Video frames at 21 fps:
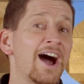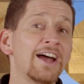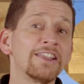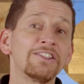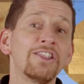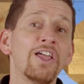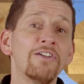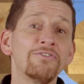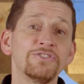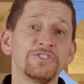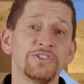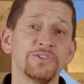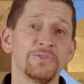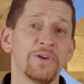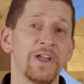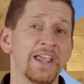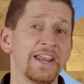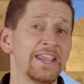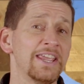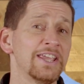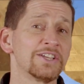God loves
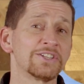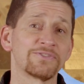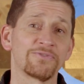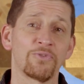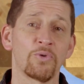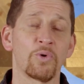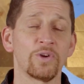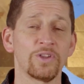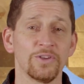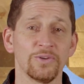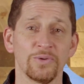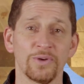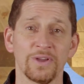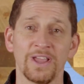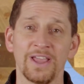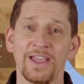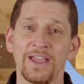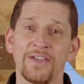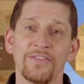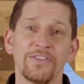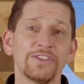you and He is for you.
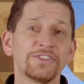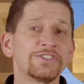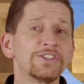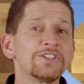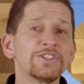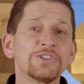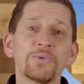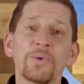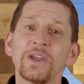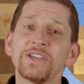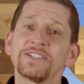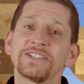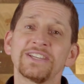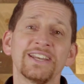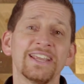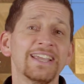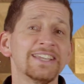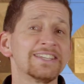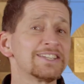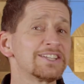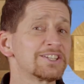This
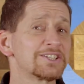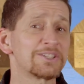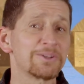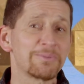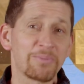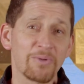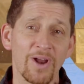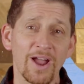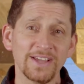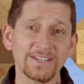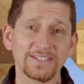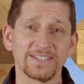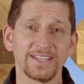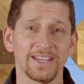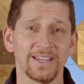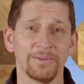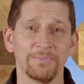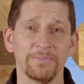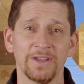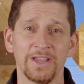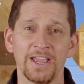situation isn't a surprise to
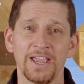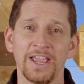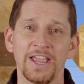Him.